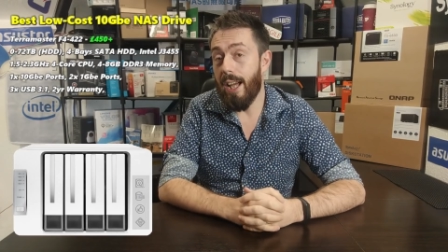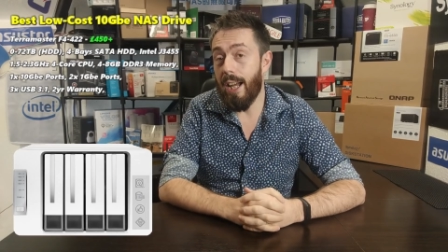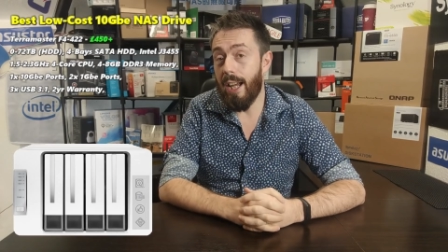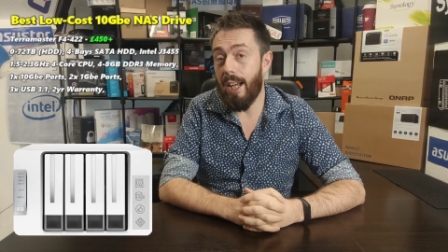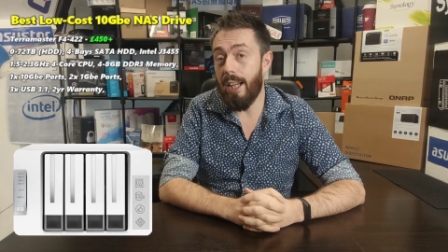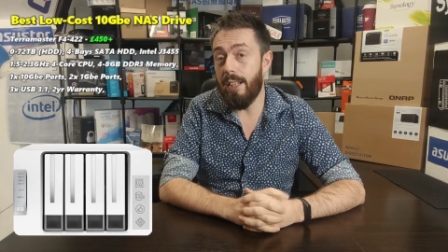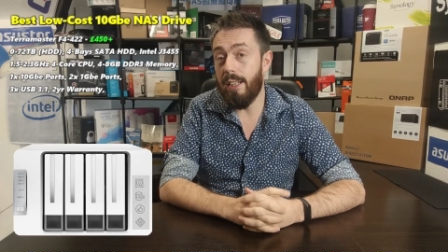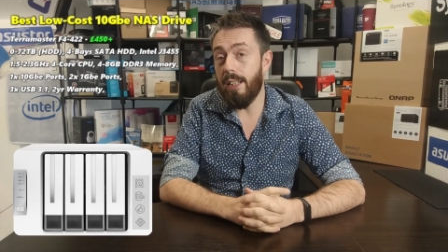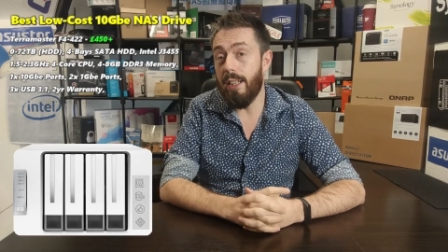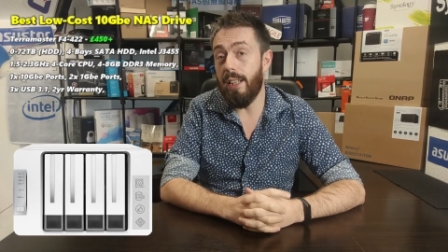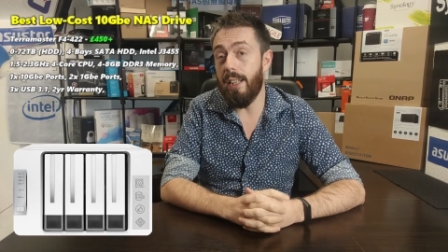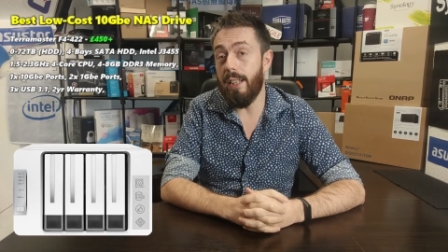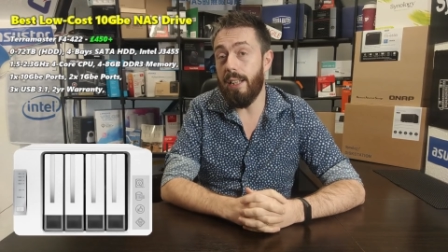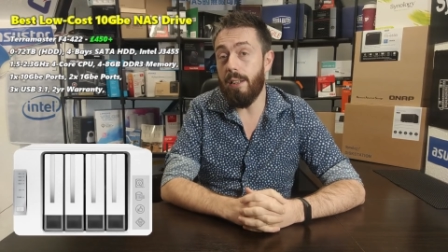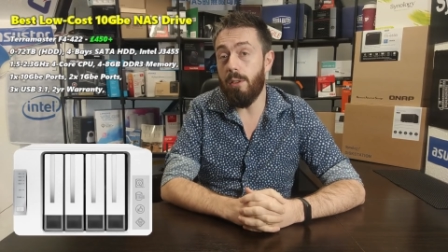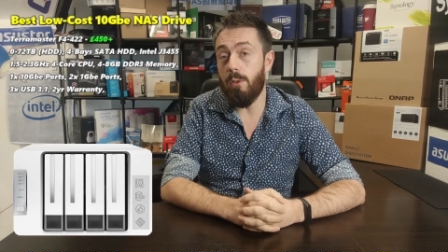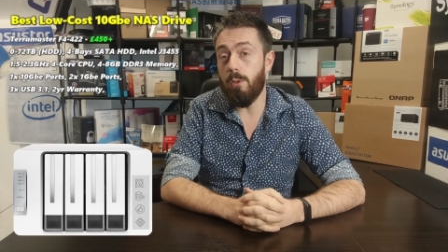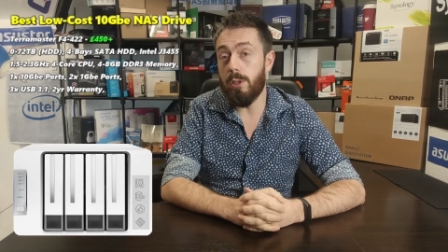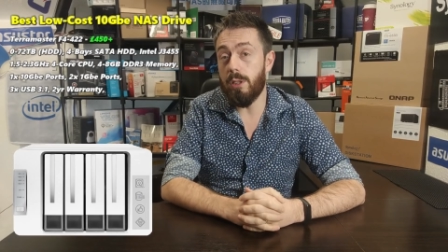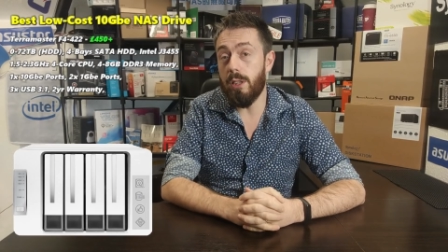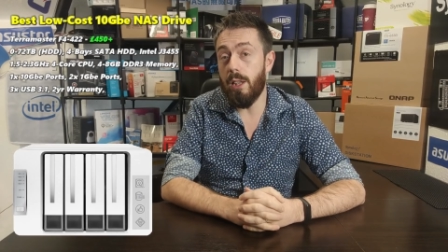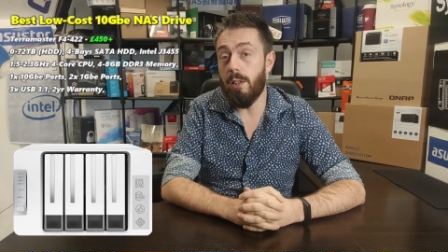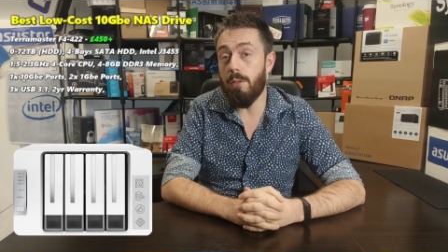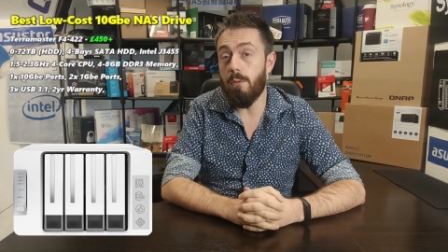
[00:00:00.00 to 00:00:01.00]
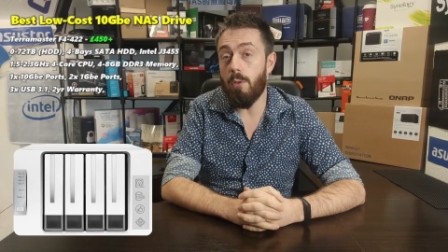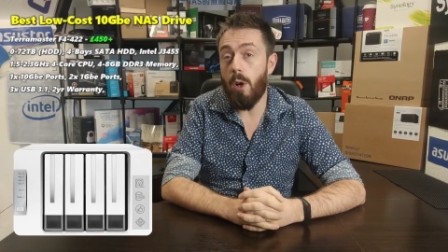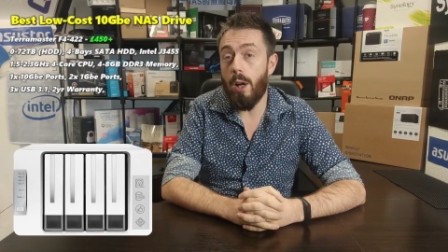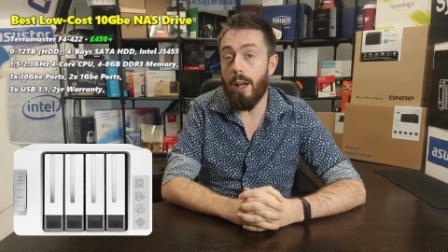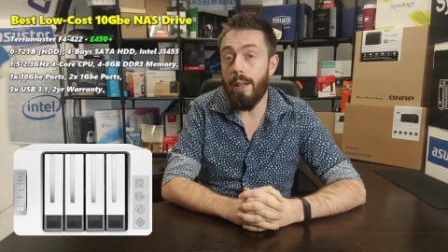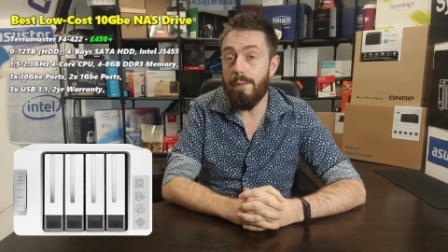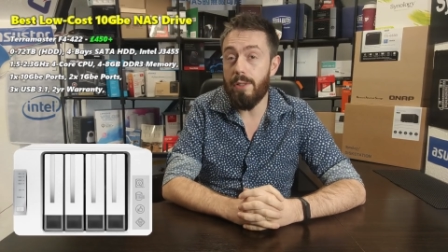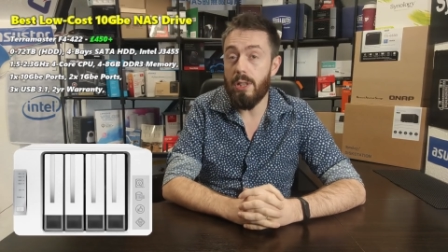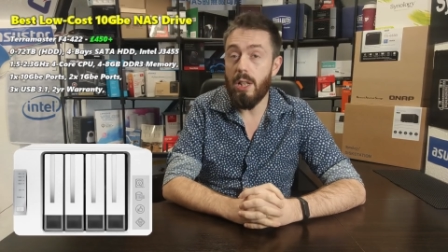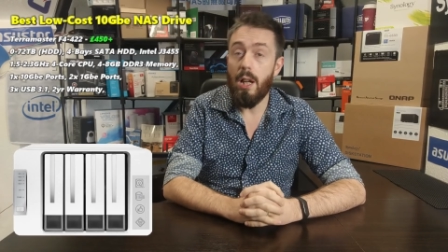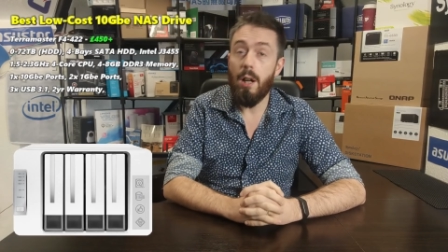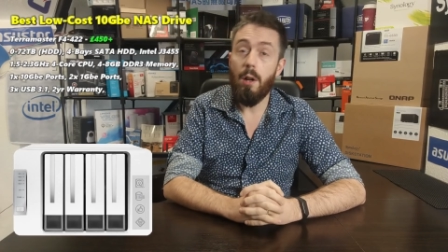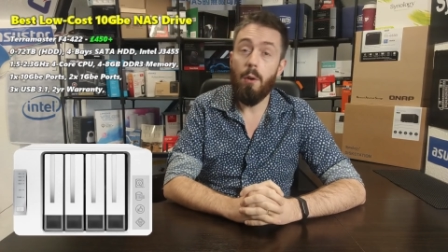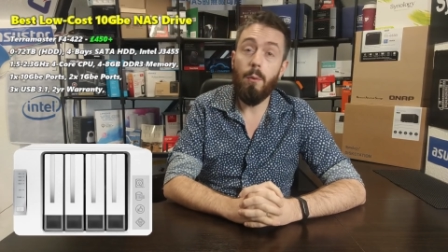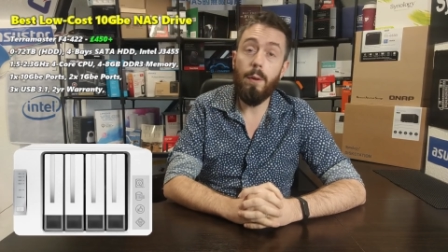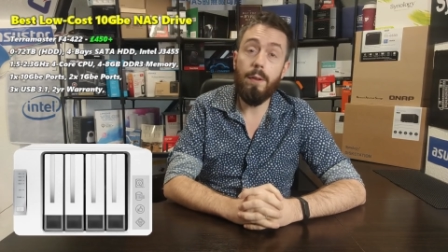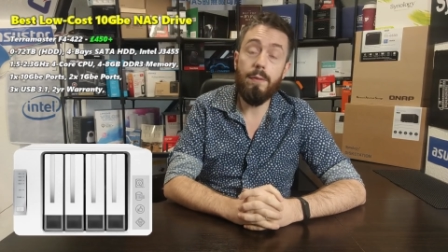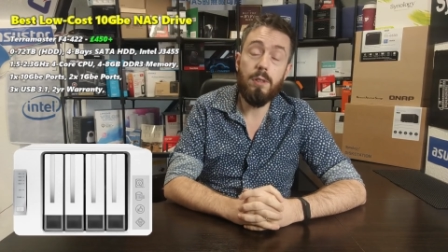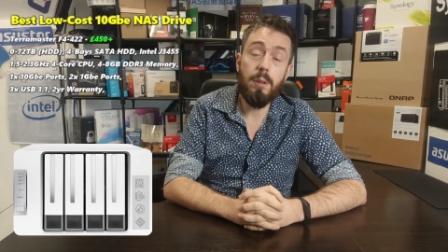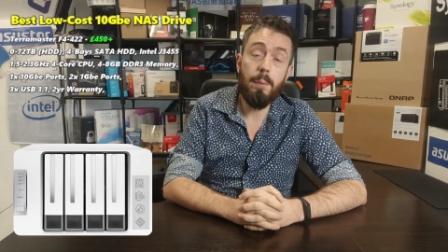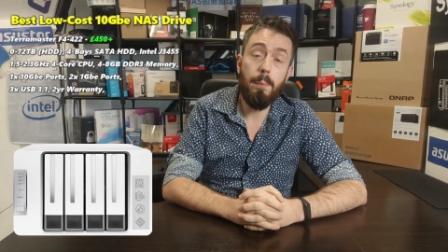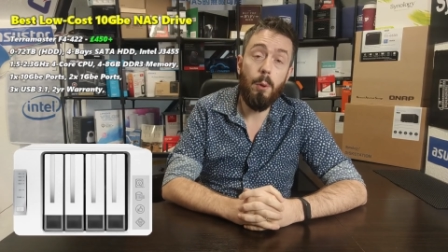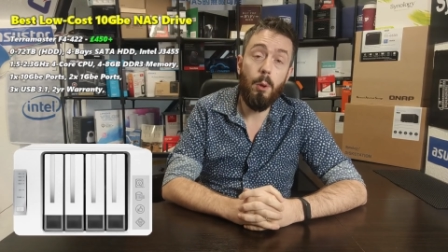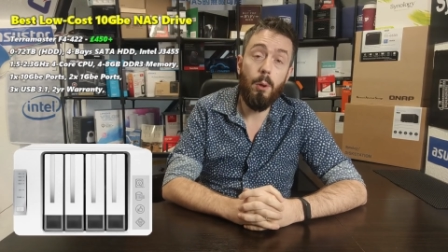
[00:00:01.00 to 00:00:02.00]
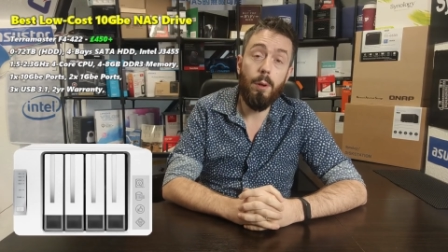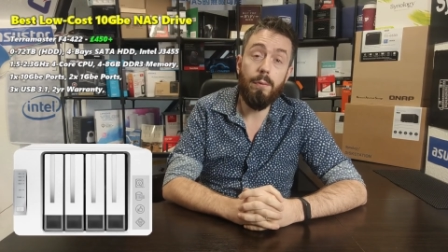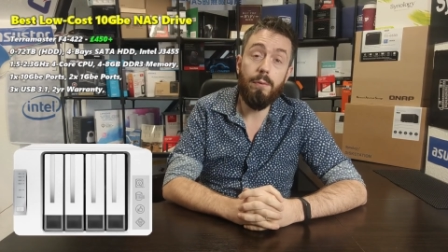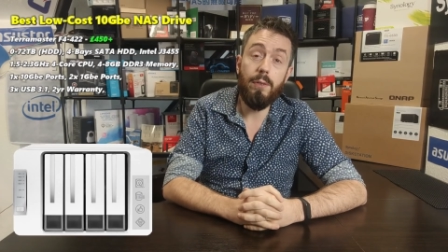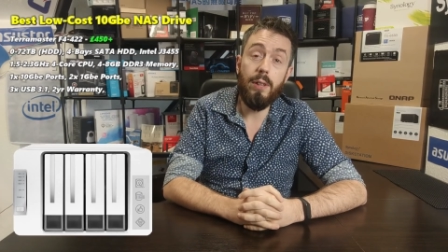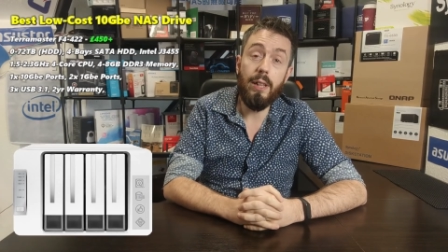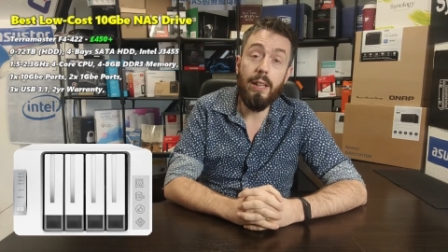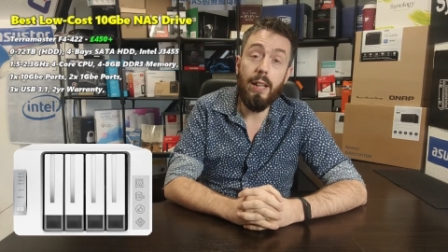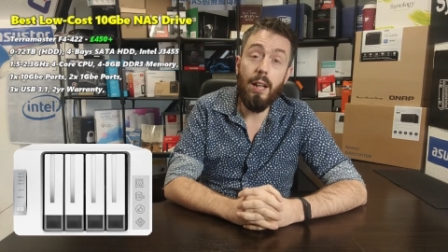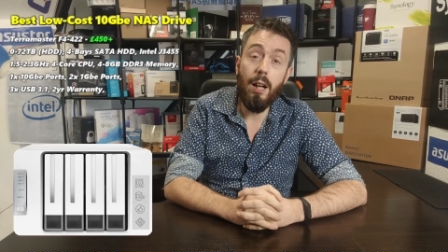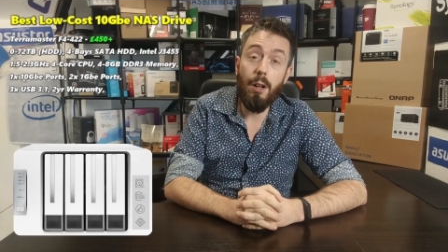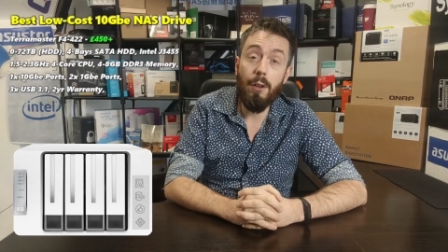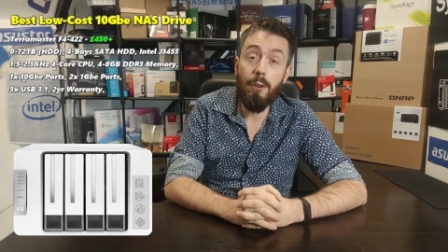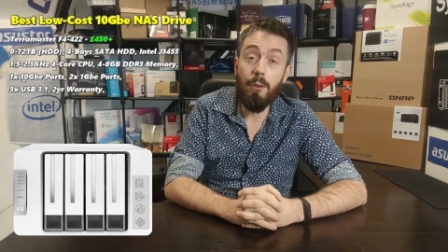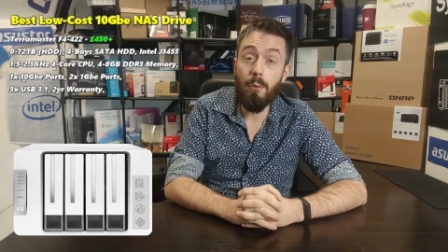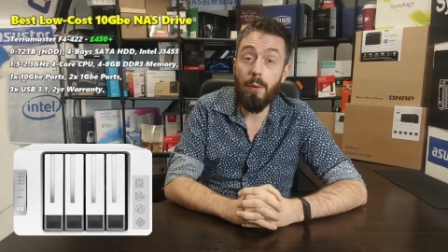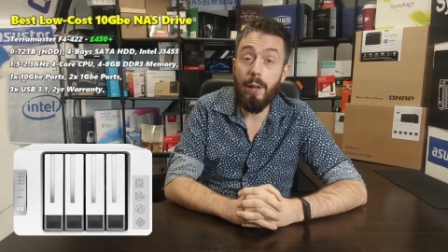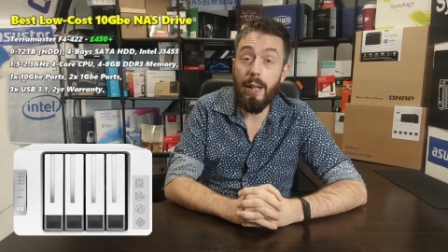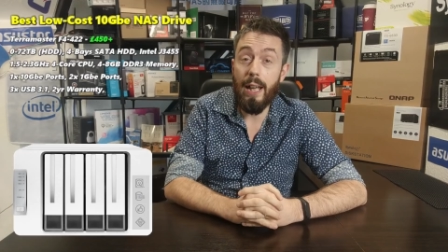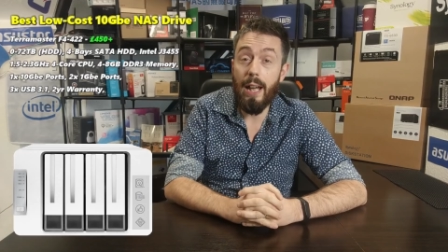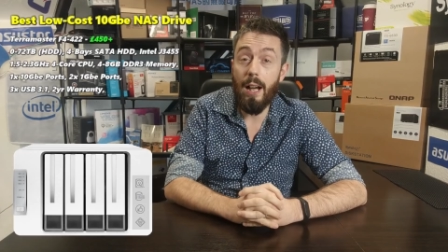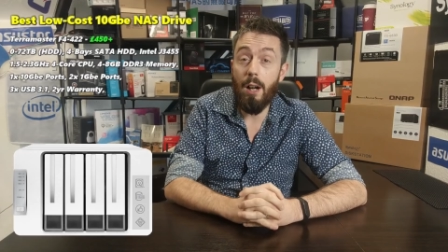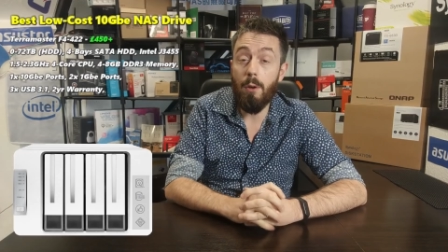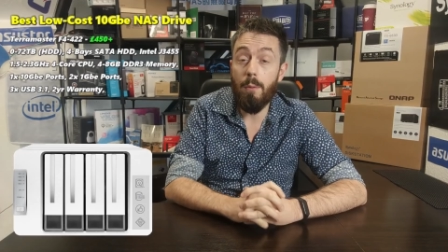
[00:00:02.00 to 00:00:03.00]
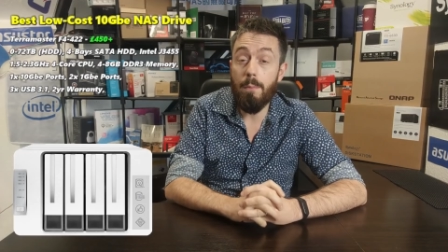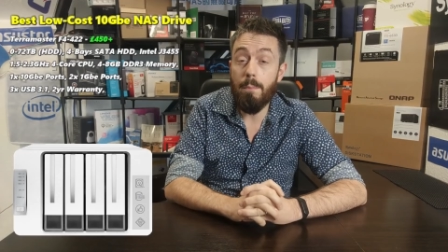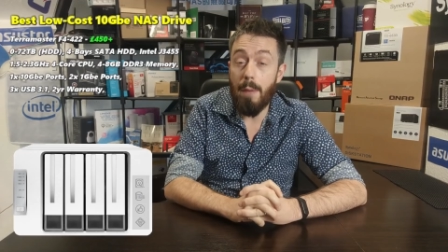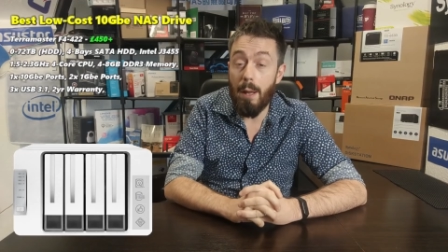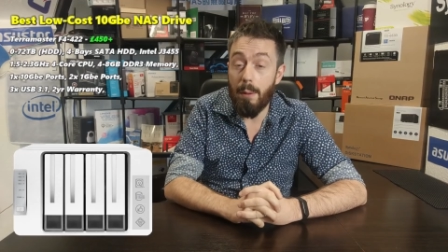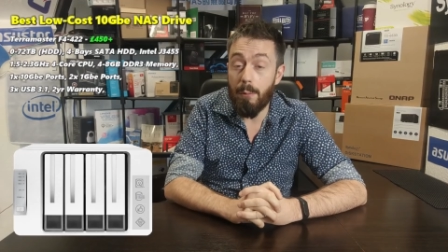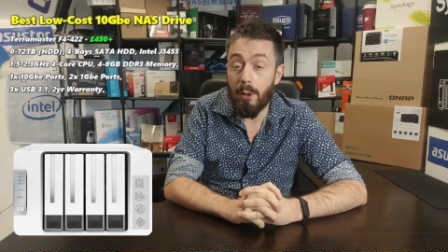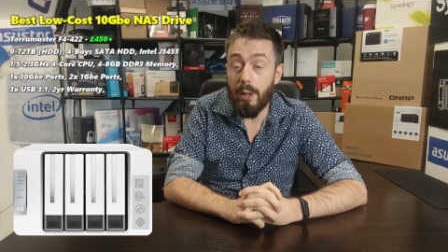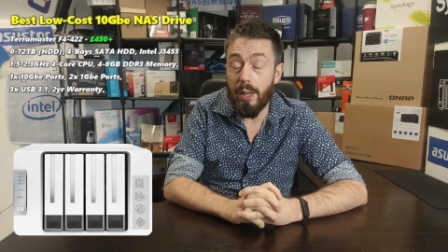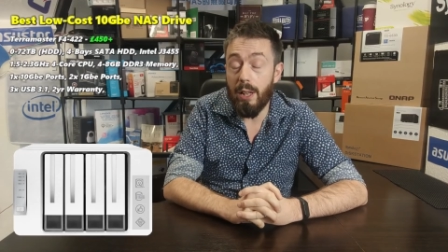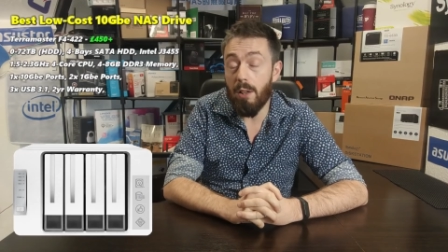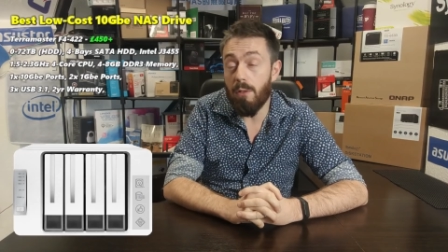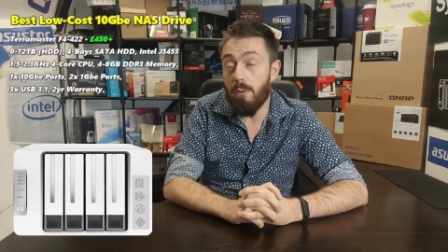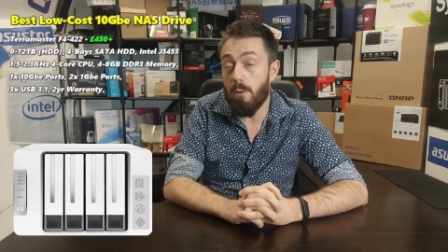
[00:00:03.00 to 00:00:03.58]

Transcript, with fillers: and it also arrives with support of D D R three L memory,